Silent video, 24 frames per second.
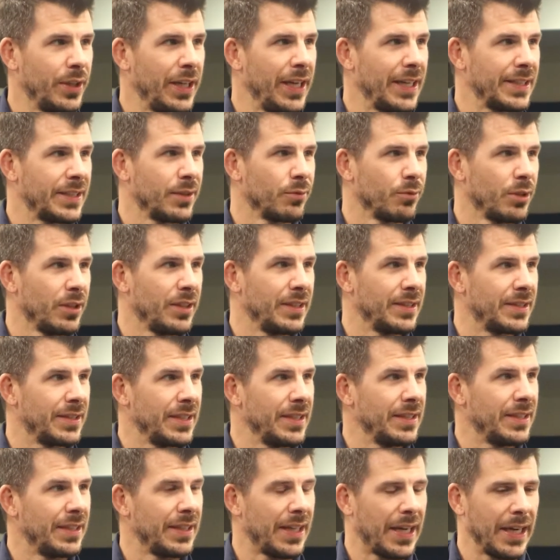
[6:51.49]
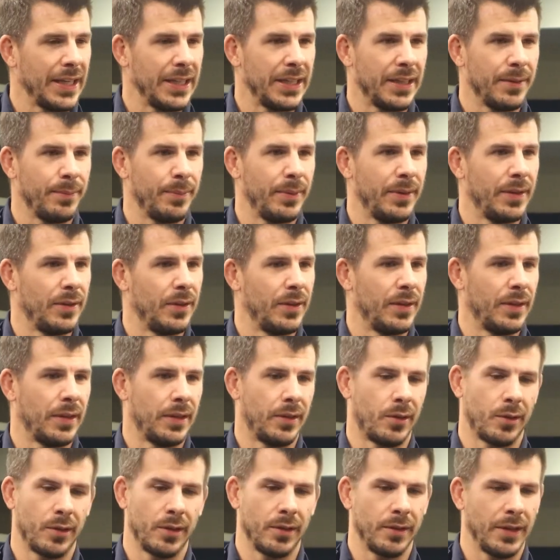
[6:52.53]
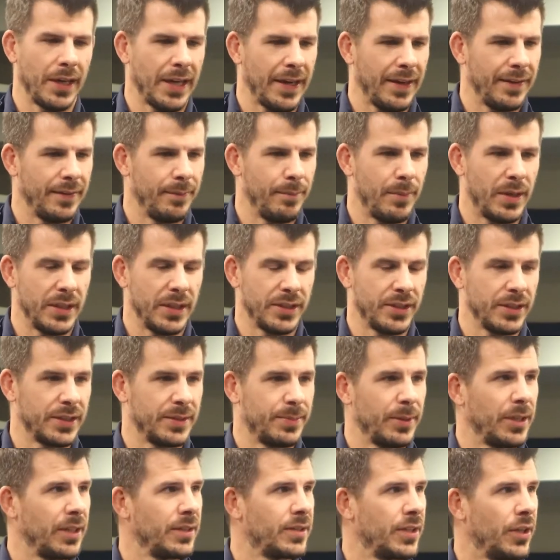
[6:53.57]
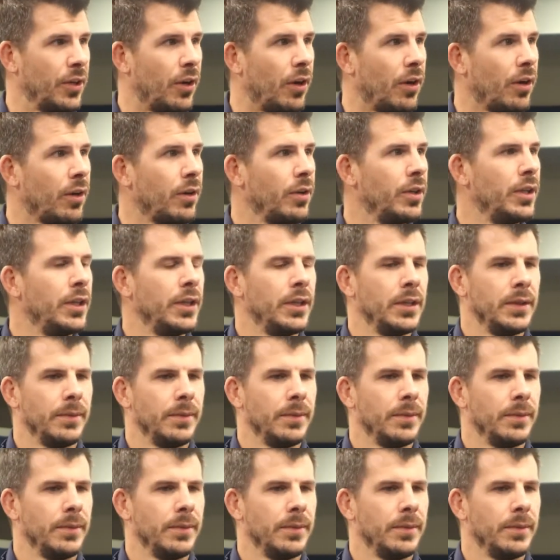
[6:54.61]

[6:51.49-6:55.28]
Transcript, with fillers: So he hasn't really seen the lineup uh, or had much experience at all,